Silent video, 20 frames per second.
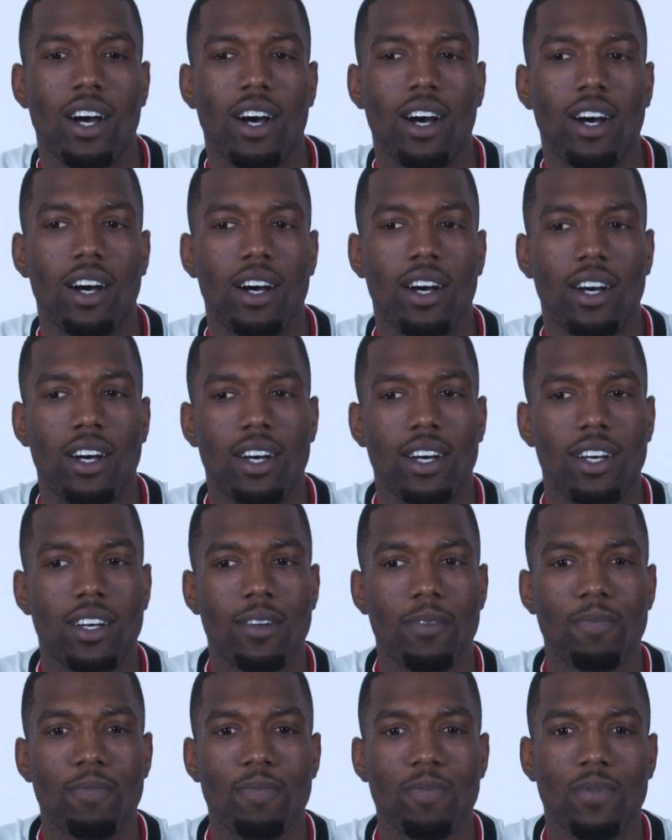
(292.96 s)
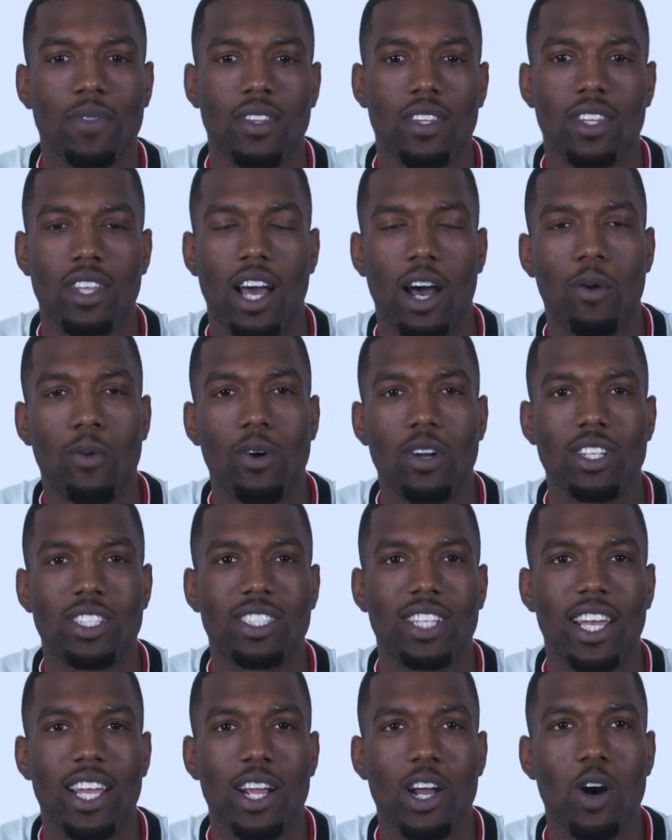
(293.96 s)
I want to
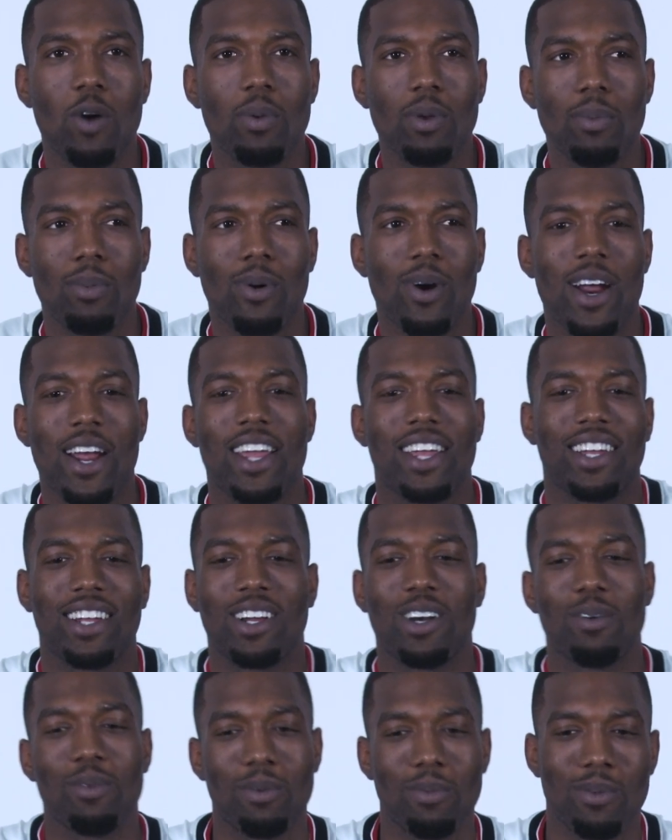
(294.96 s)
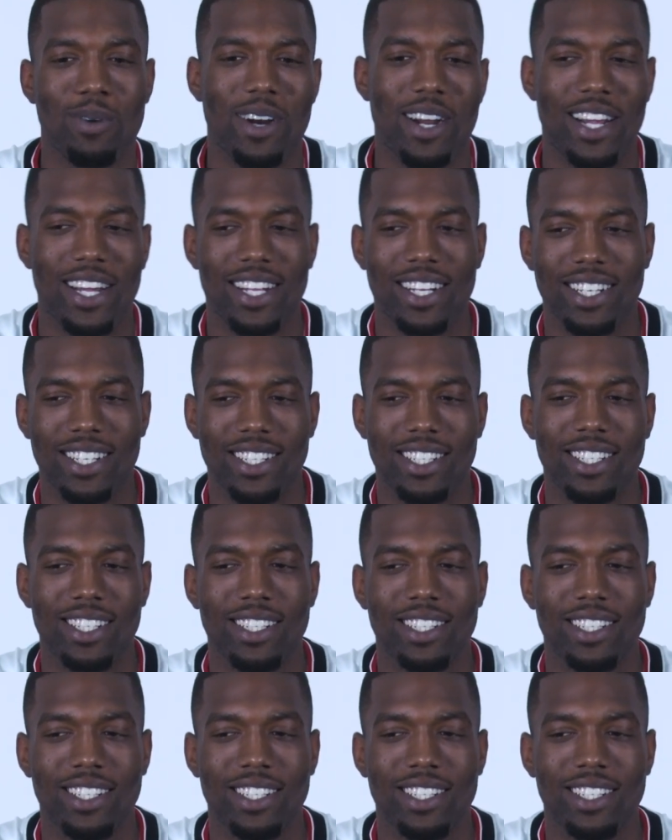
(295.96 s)
say Kobe Bryant. Kobe Bryant.